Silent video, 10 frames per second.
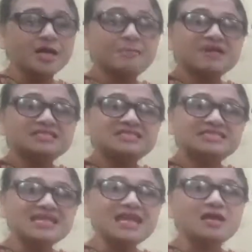but
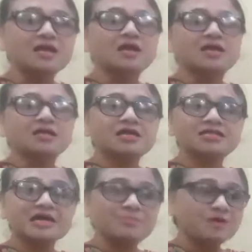still
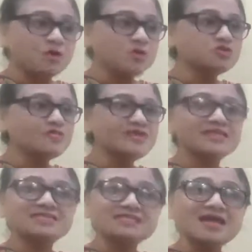that because of
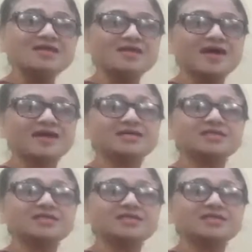that sunlight,